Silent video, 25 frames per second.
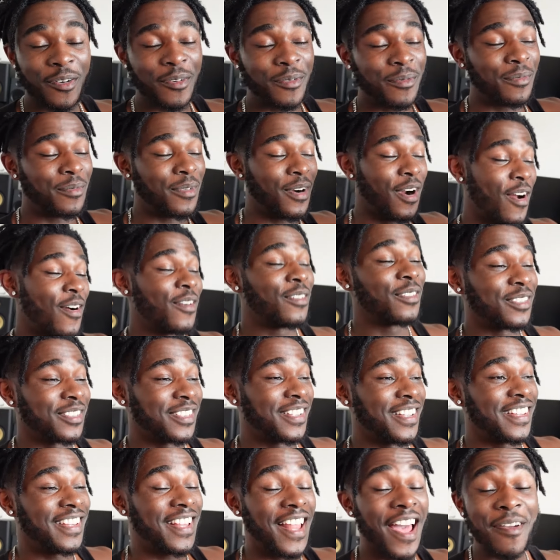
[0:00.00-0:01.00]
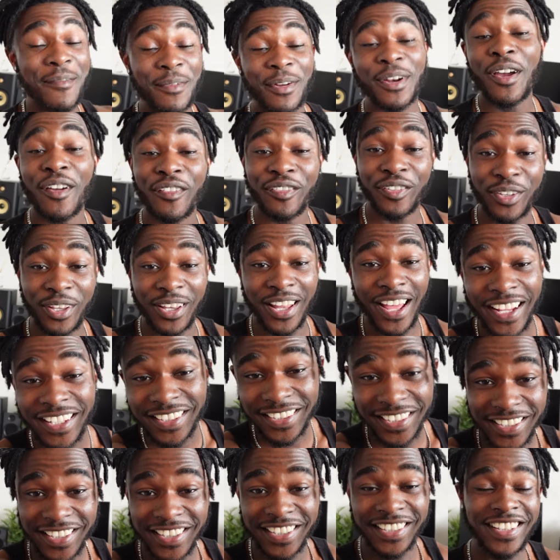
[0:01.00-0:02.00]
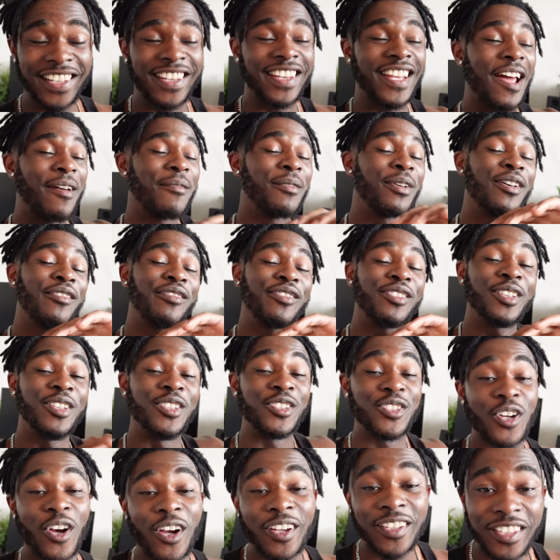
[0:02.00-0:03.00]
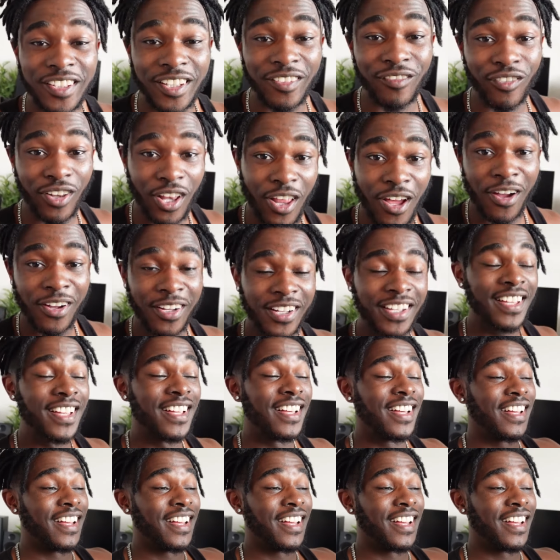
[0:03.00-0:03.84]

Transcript: Bro, let me know if you liked it, let me know if you enjoyed the vlog.